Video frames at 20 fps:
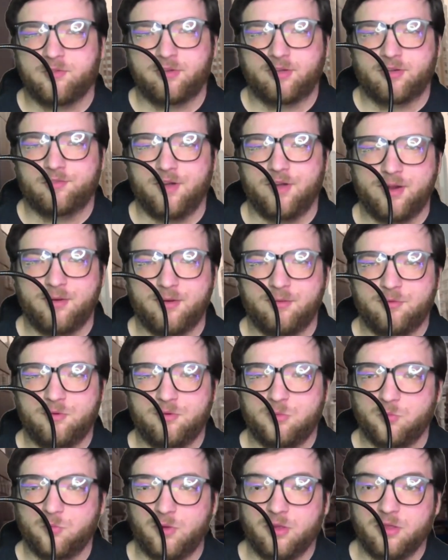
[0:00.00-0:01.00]
fine
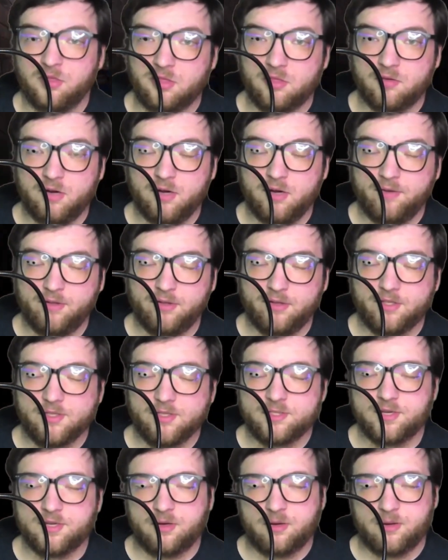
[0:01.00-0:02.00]
with three villains,
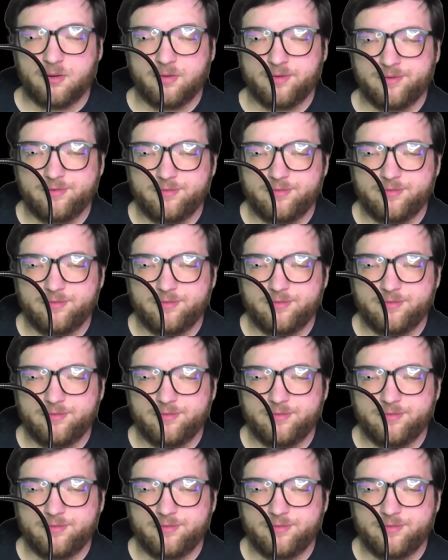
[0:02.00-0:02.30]
so it's